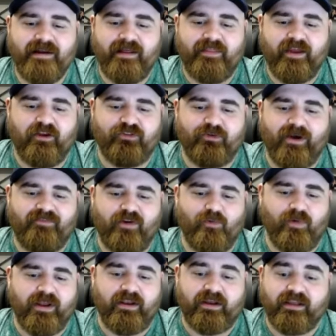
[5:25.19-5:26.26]
They also have a
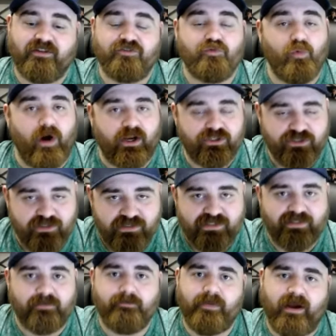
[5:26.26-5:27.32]
win against
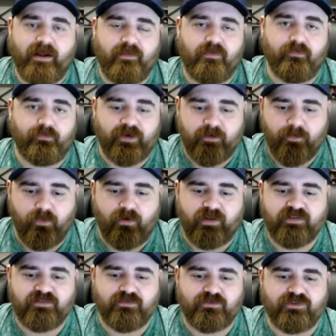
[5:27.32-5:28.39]
Washington by three
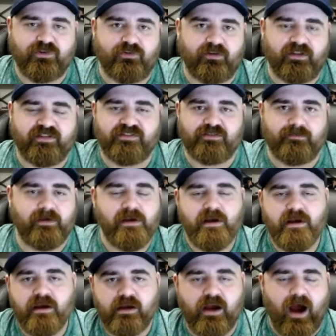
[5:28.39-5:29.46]
points. So, certainly, some
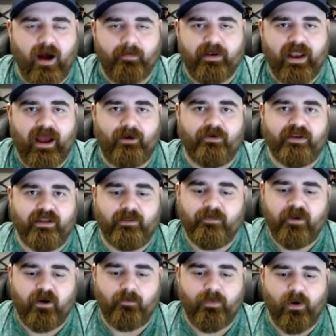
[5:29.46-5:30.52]
commonality and in
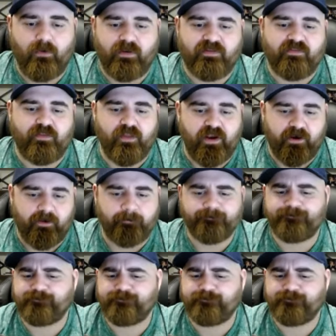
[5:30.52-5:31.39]
their opponents there.